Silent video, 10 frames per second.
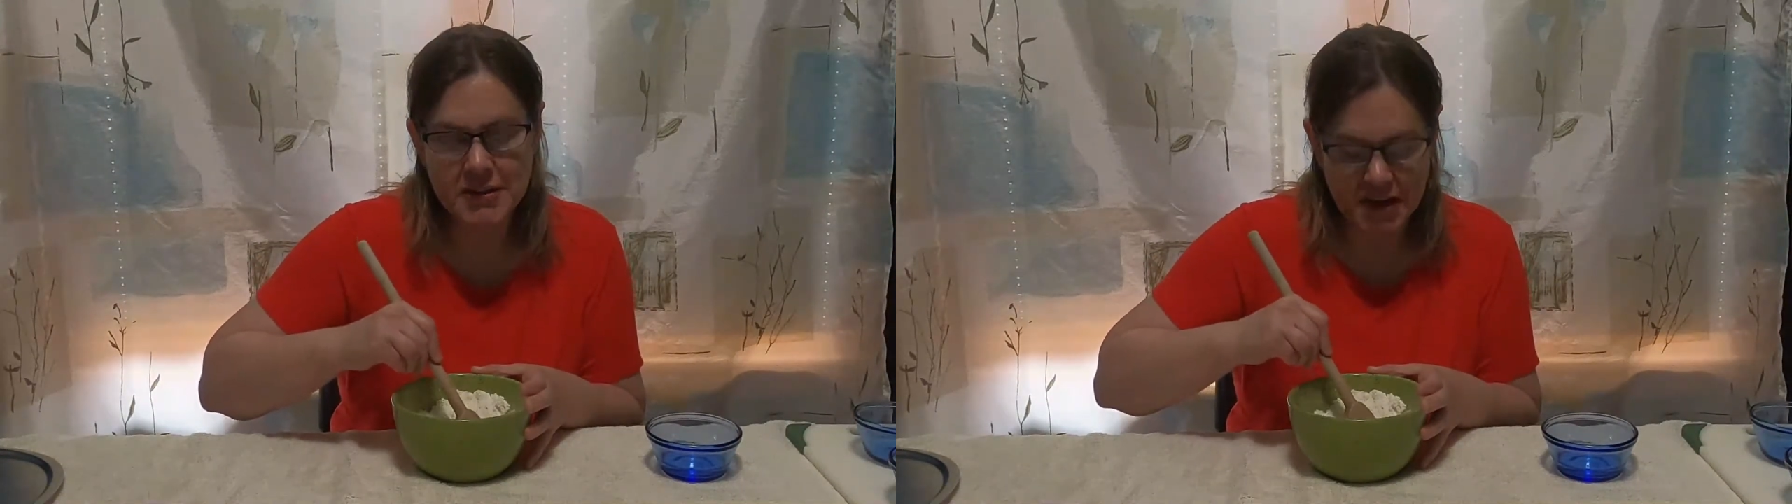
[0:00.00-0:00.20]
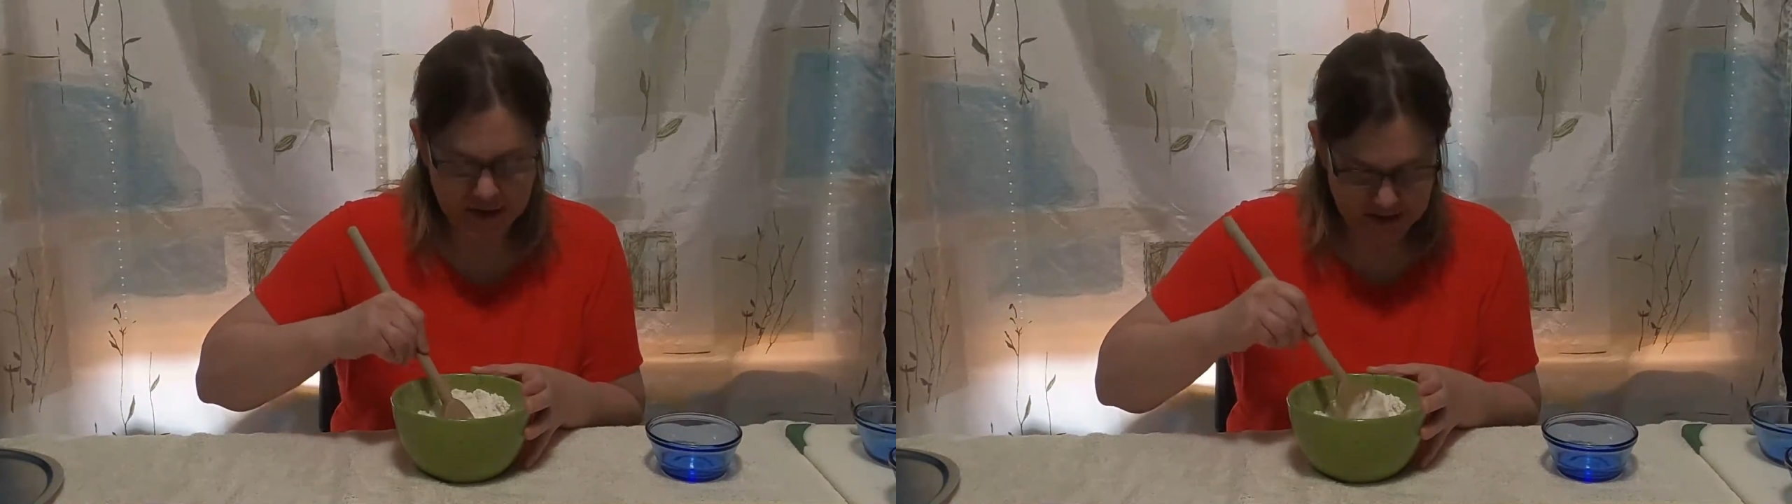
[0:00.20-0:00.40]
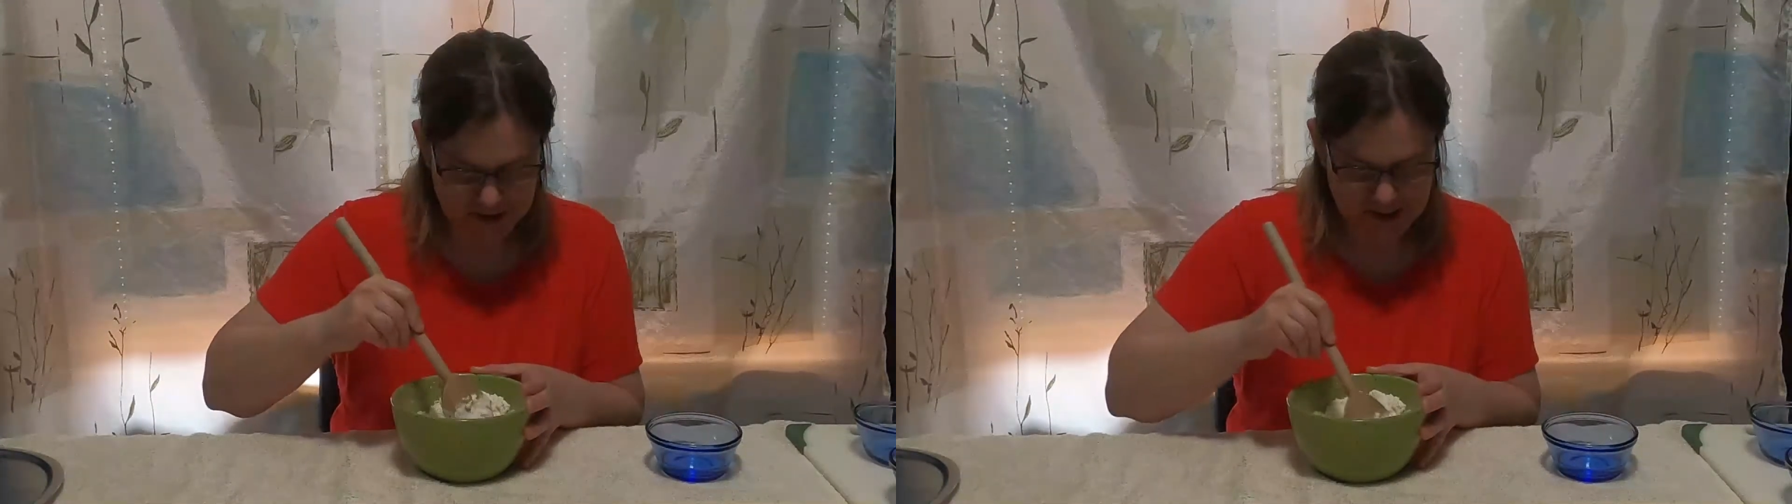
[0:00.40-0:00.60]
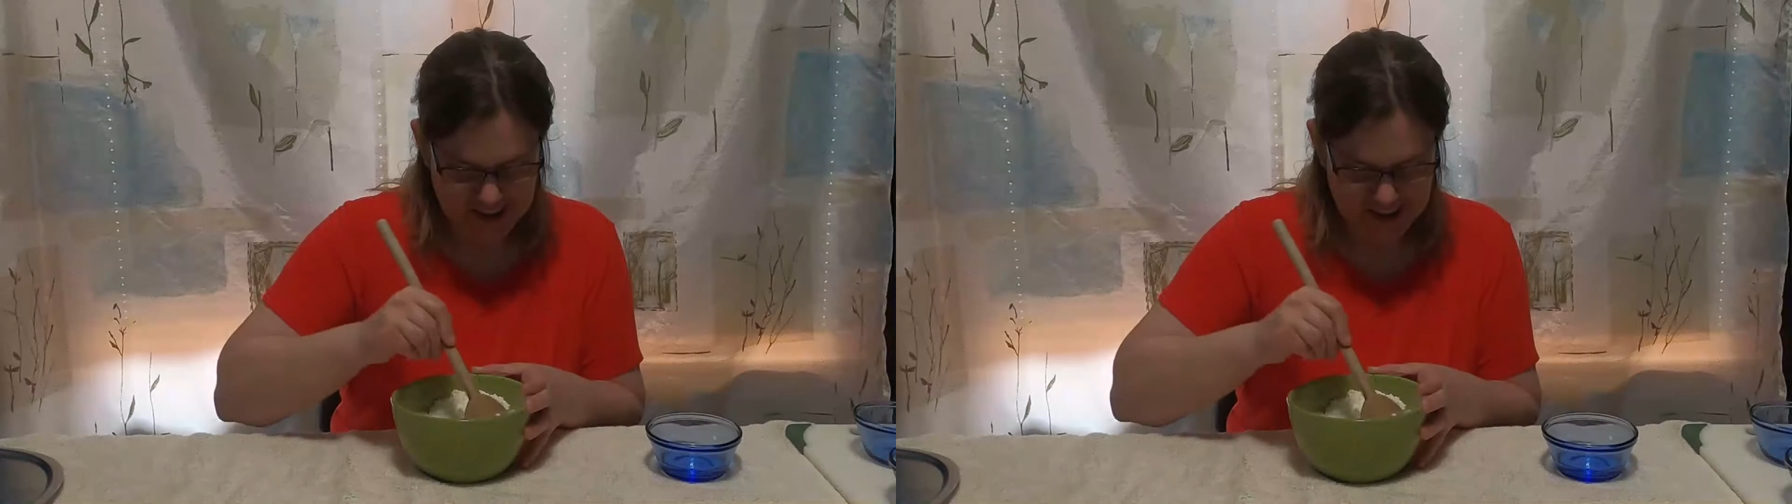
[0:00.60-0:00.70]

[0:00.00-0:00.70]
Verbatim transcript: anything.